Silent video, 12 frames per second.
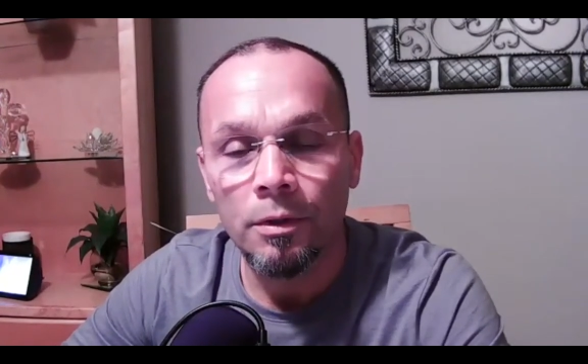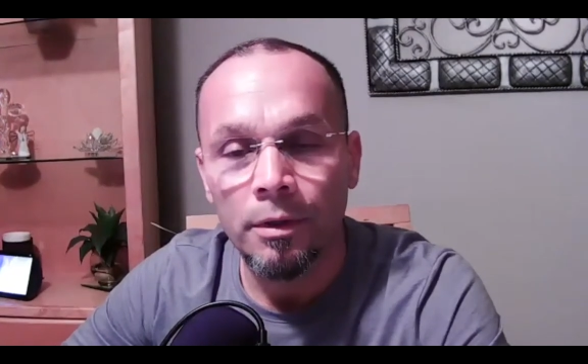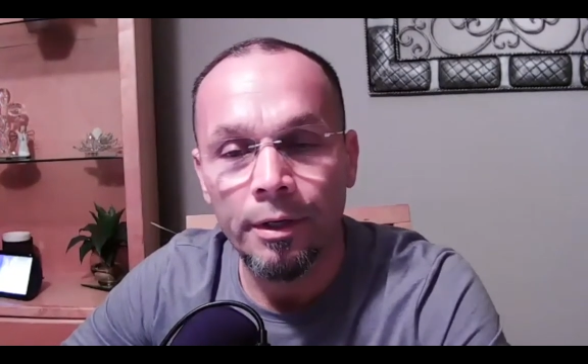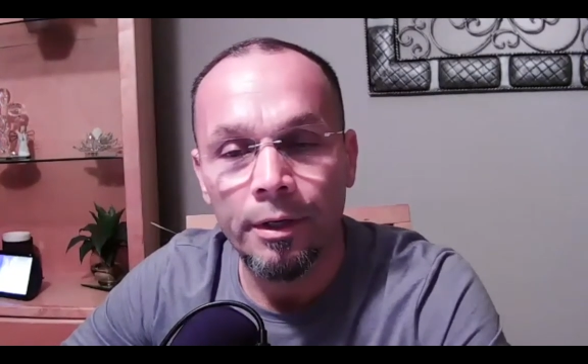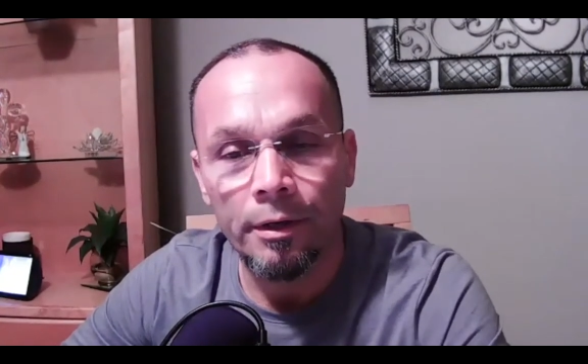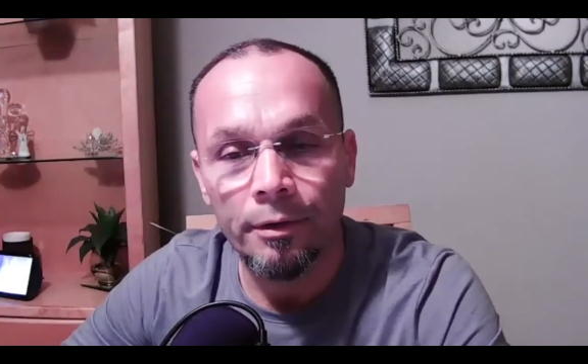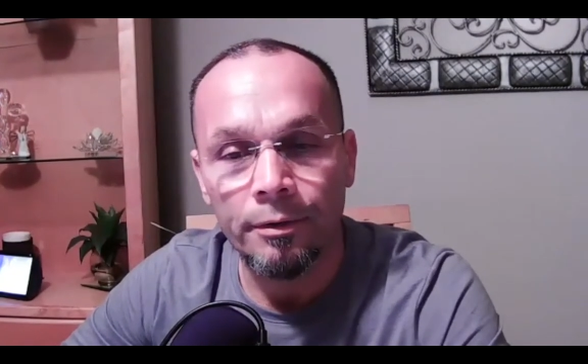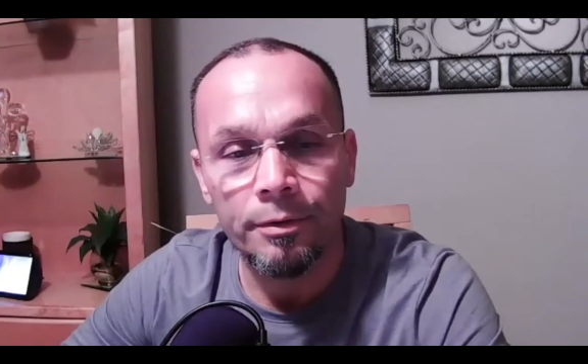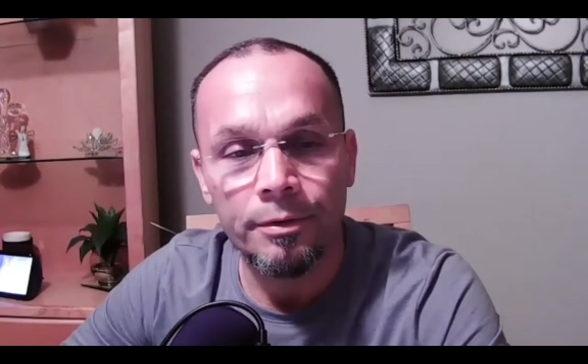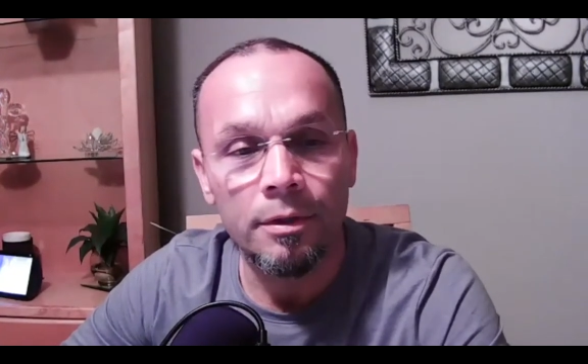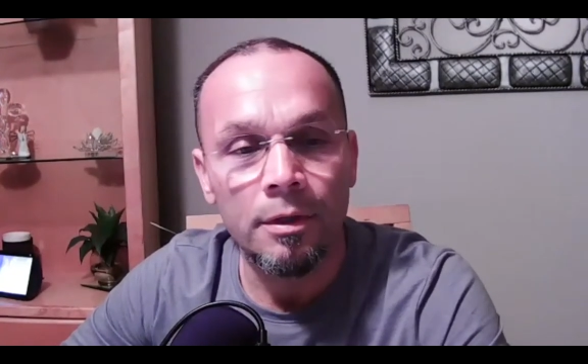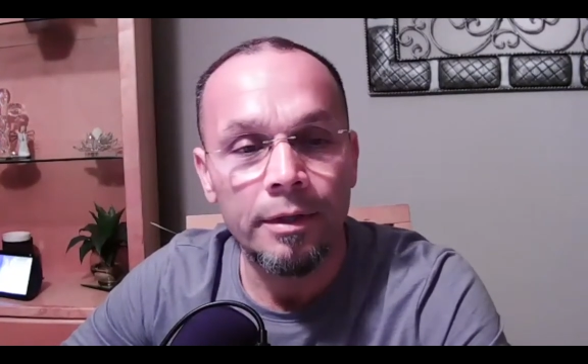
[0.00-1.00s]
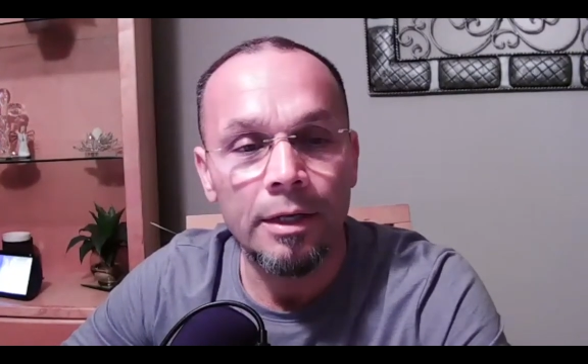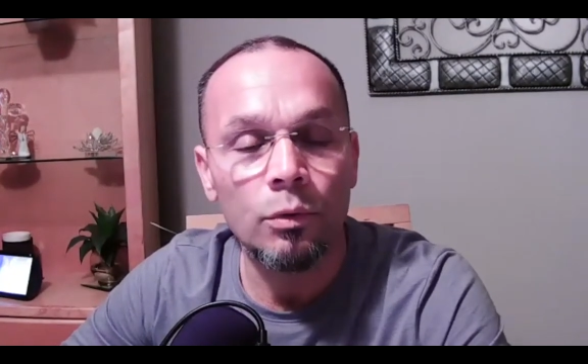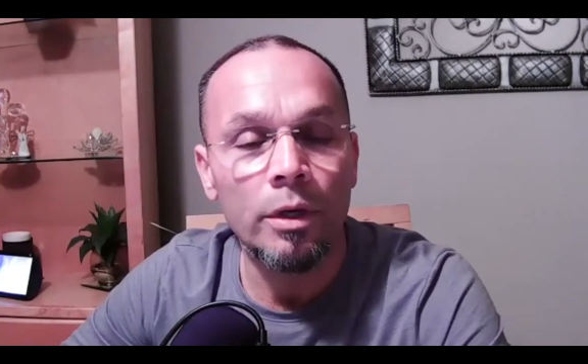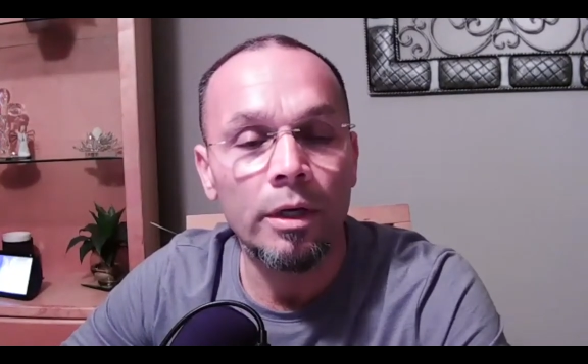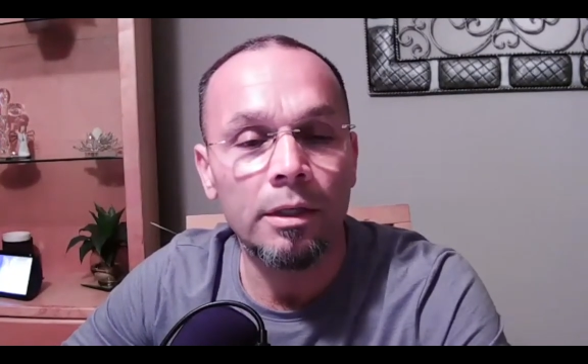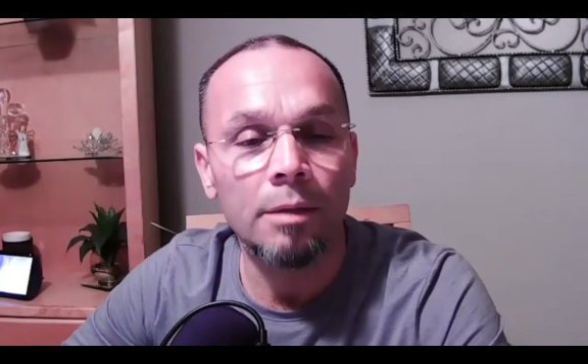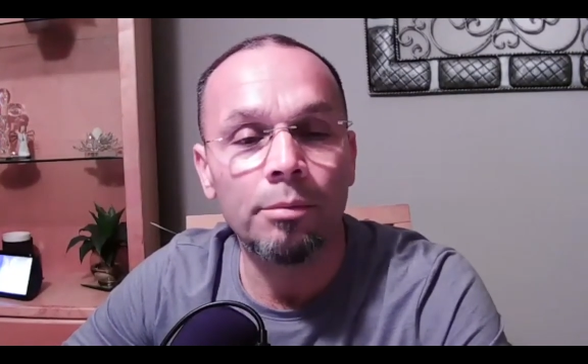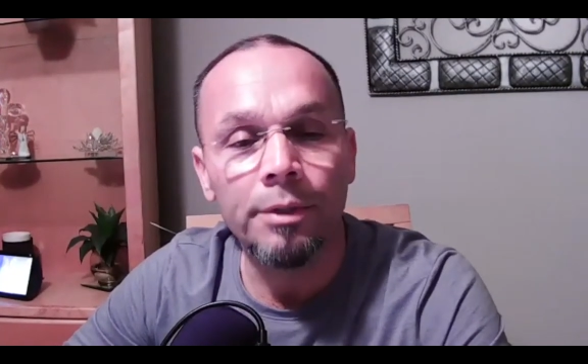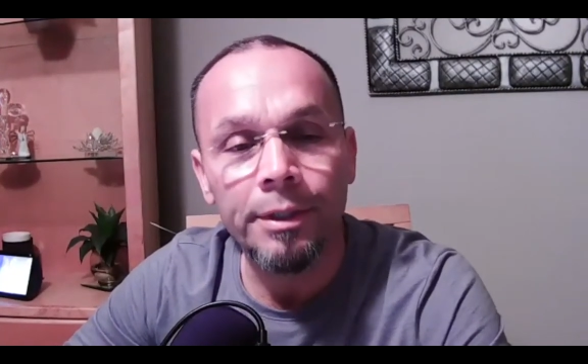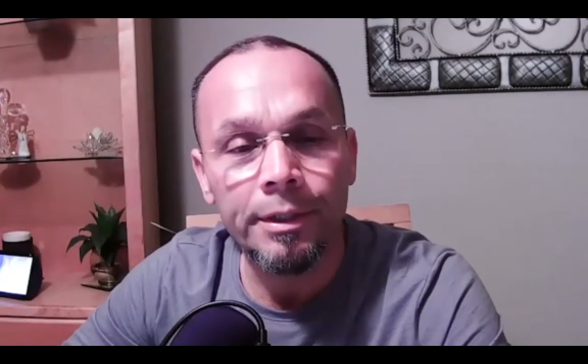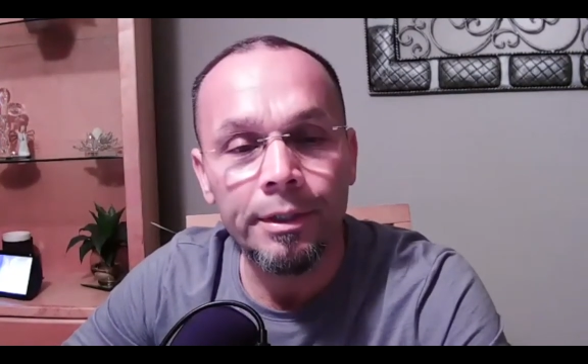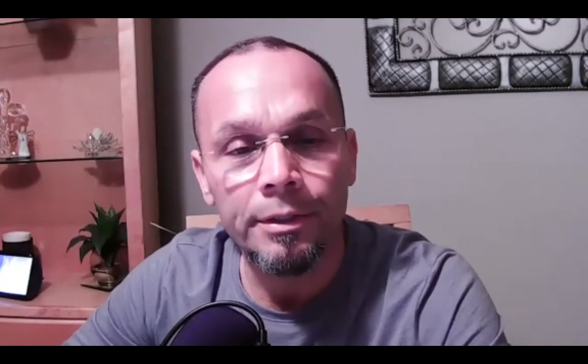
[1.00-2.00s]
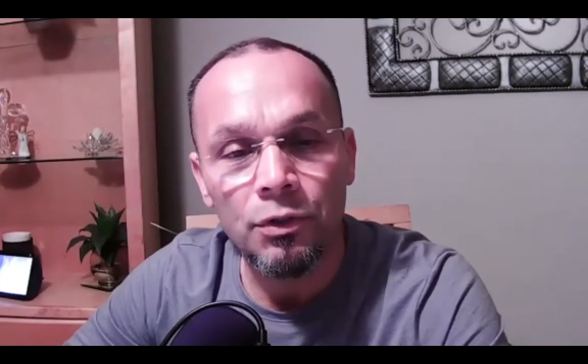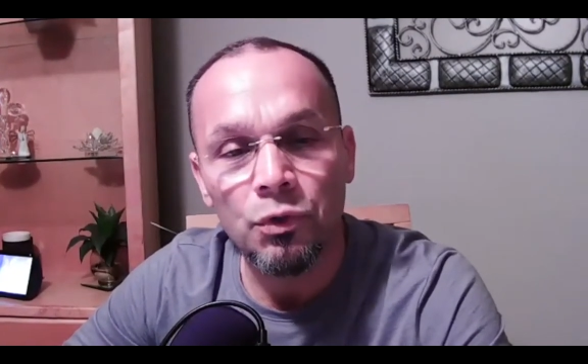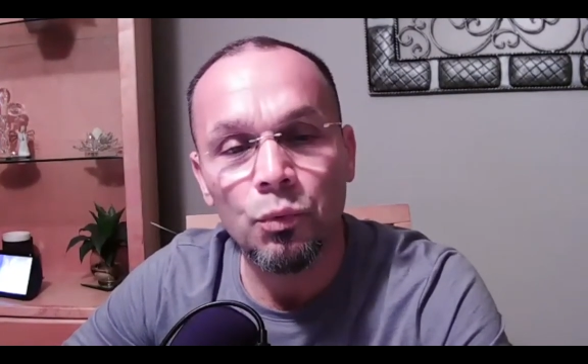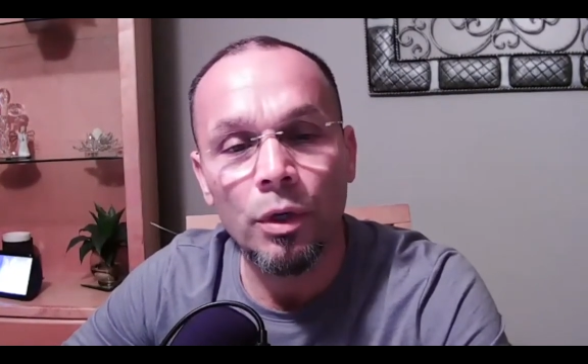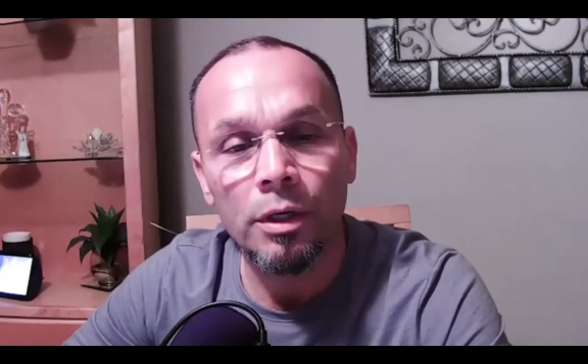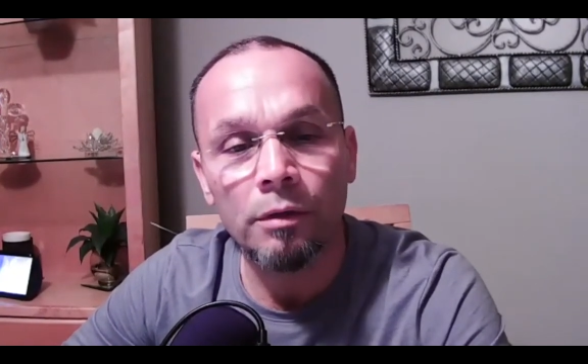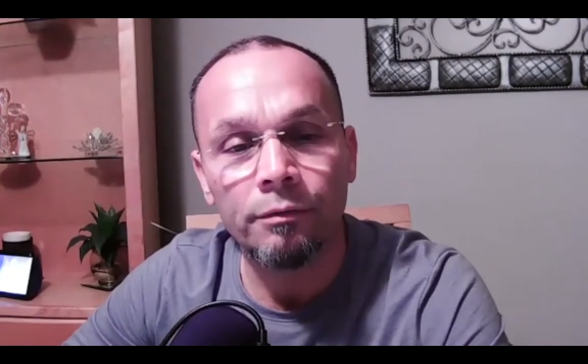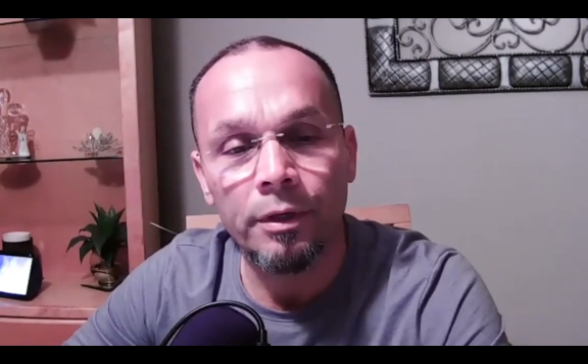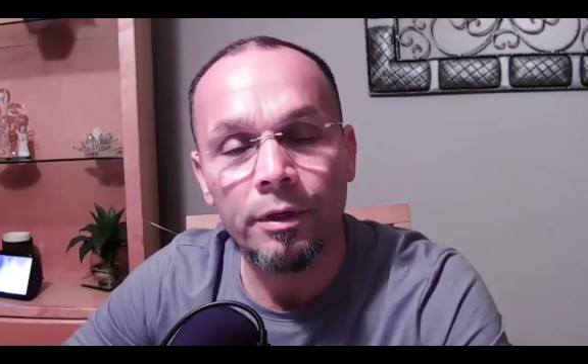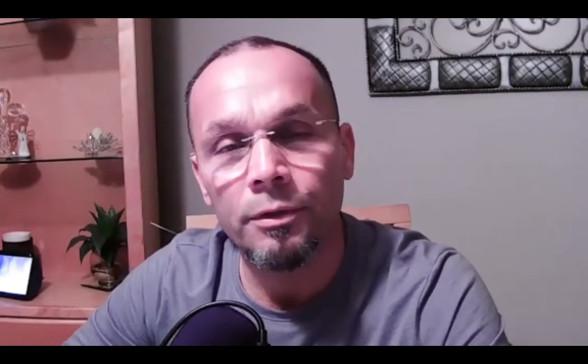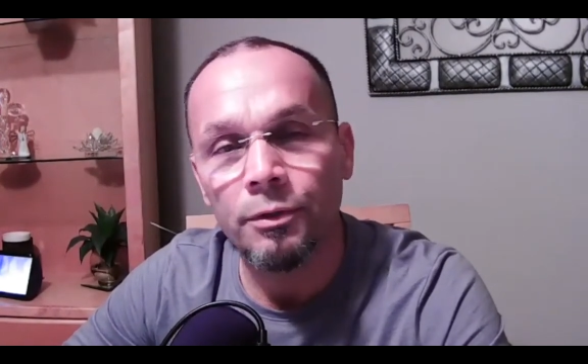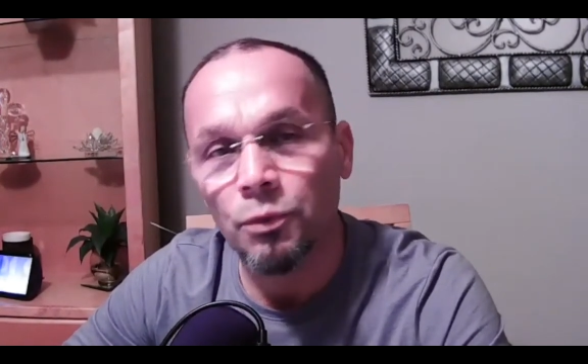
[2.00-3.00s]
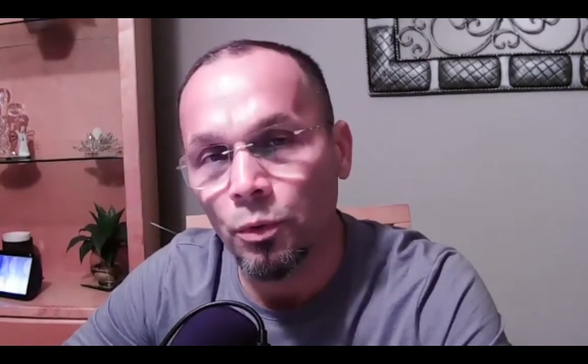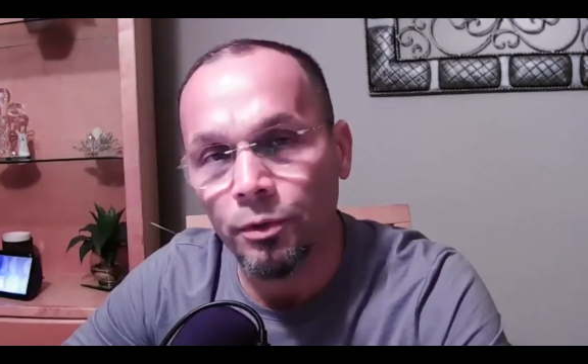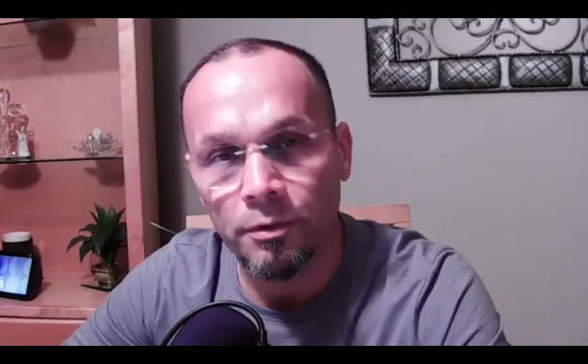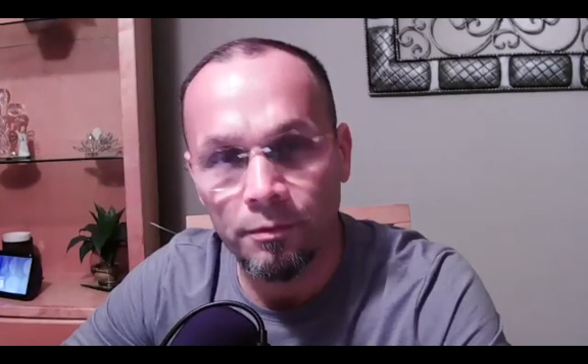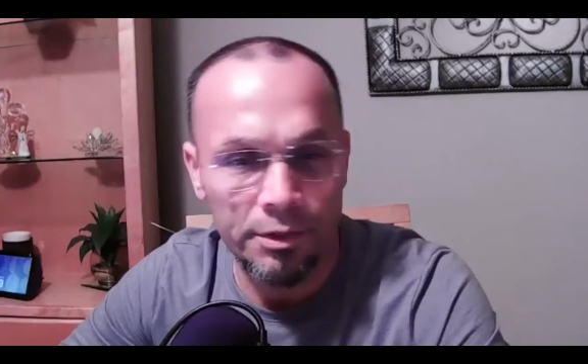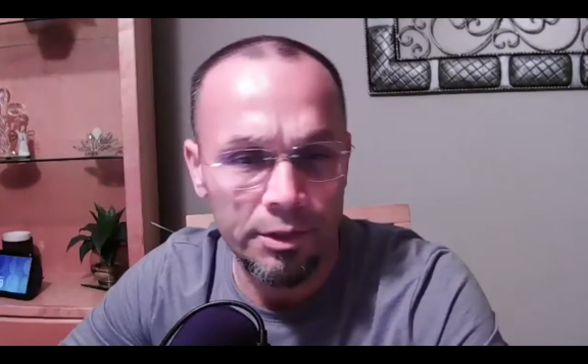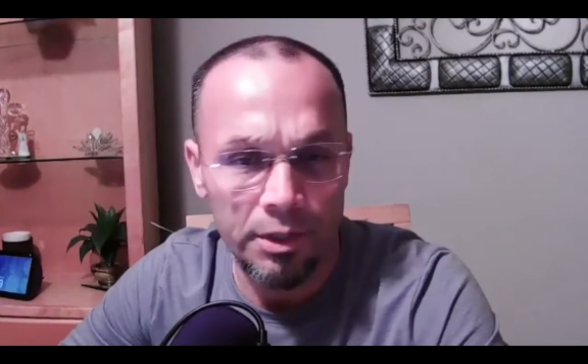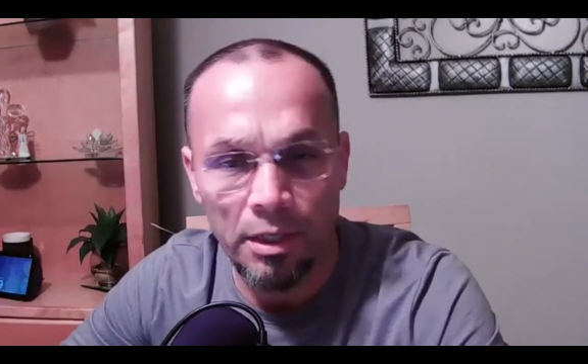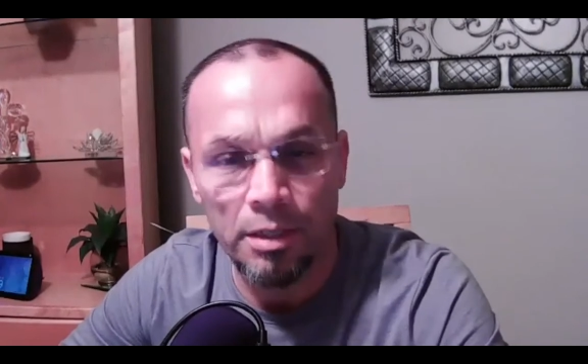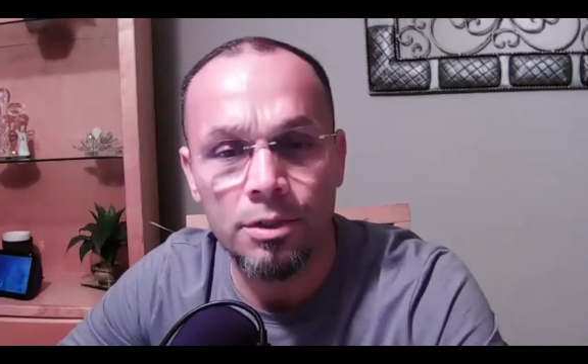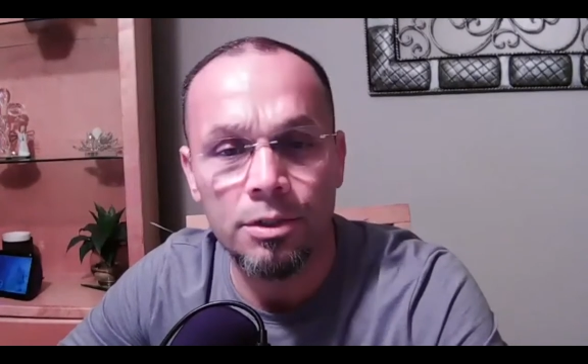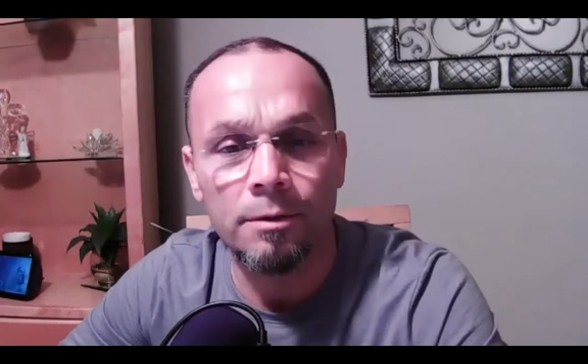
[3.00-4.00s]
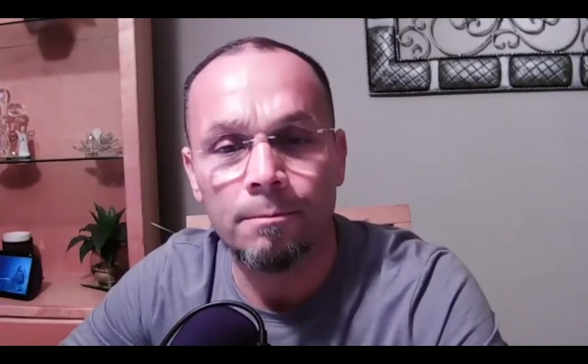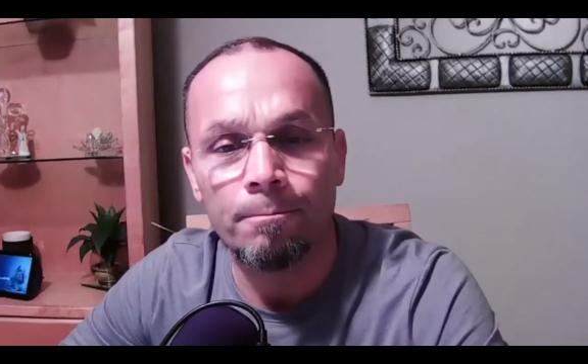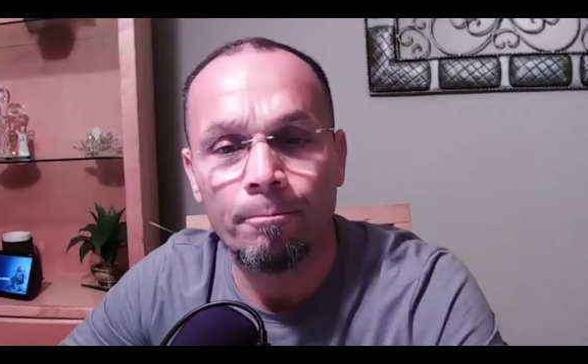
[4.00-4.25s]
and others that you had completed 12 years worth of education.